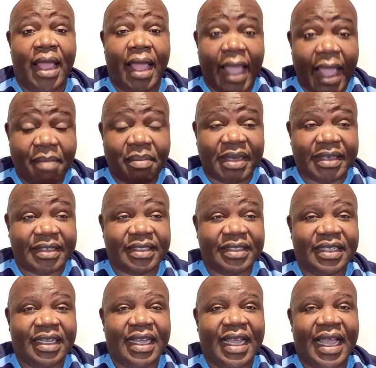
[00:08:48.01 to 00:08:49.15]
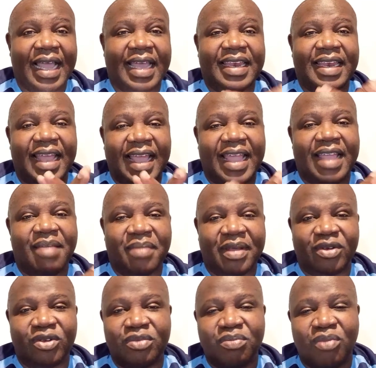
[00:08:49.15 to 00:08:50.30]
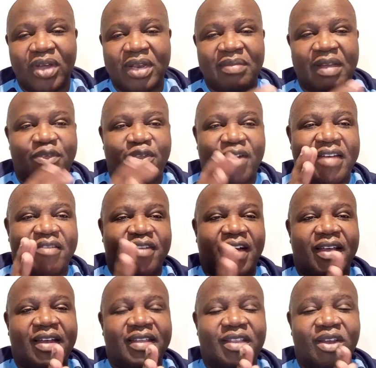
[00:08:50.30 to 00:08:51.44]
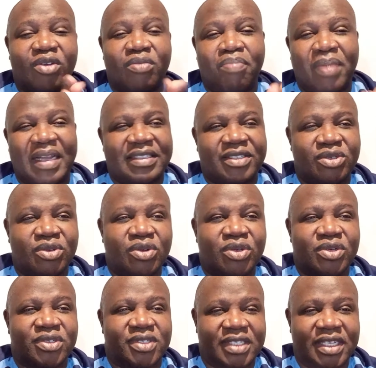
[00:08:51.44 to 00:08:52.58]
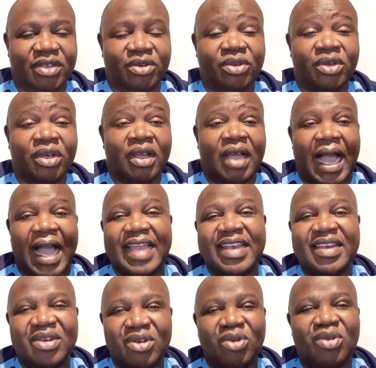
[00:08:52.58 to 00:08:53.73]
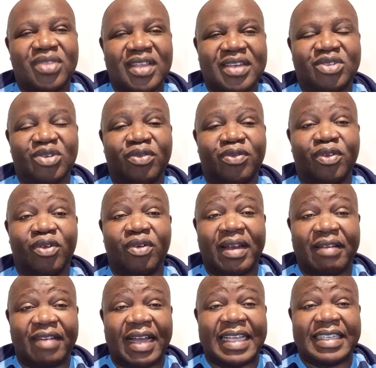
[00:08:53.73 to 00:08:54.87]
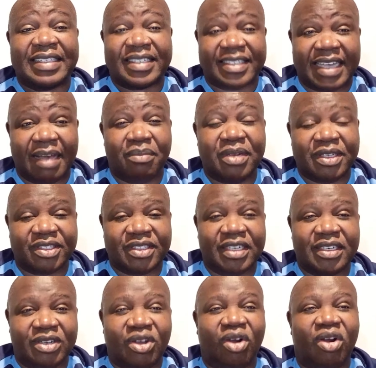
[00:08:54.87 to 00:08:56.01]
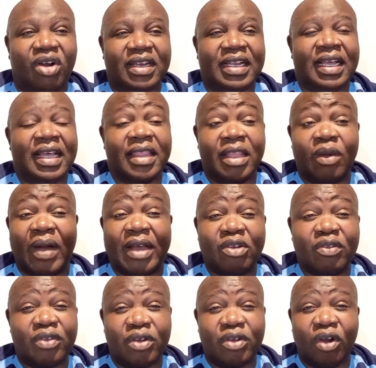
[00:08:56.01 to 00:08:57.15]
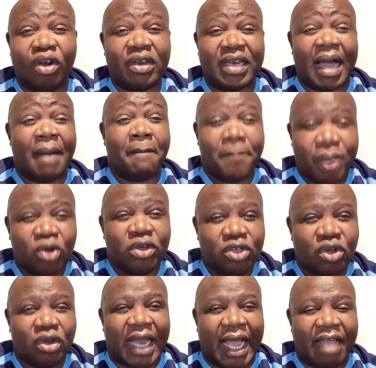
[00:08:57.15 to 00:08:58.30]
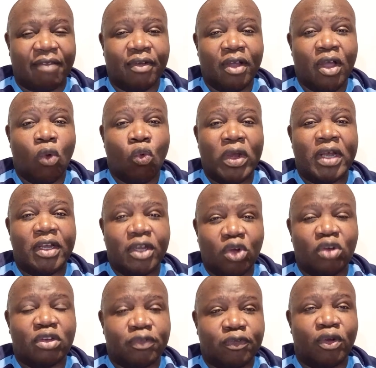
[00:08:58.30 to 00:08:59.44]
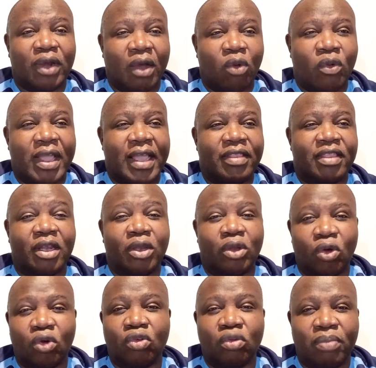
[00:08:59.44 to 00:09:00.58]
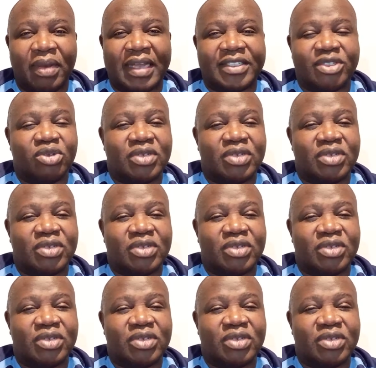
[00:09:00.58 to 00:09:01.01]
Amen and amen. Good morning, my friend Violet. The Lord bless you. Good to see you. I know that you're forever established in God. The word of God upon your life will not fall away. The Lord will bless you.